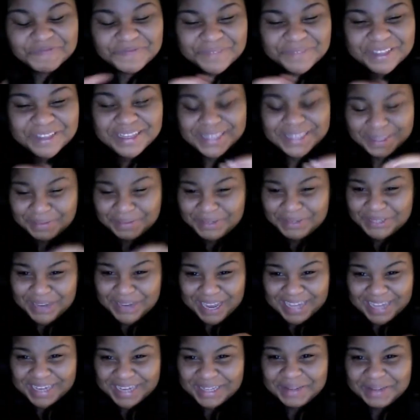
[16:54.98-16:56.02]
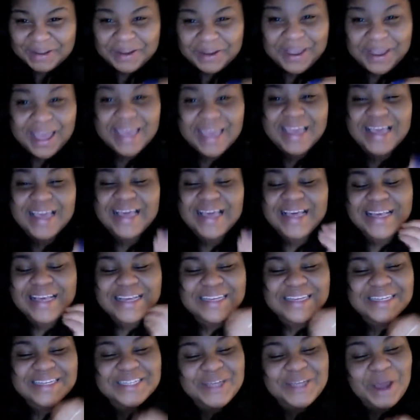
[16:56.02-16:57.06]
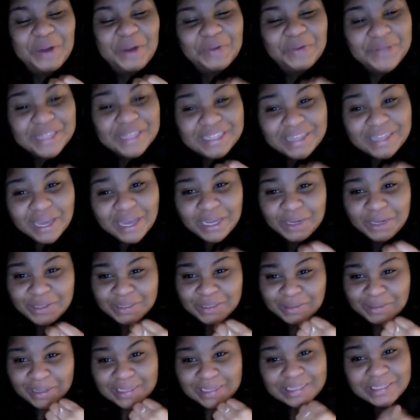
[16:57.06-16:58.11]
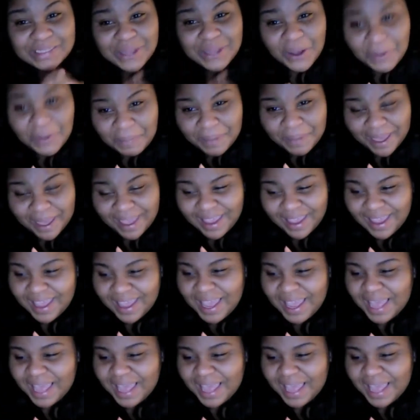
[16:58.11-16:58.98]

let me dry it up. Okay, so I really thought he was my soulmate.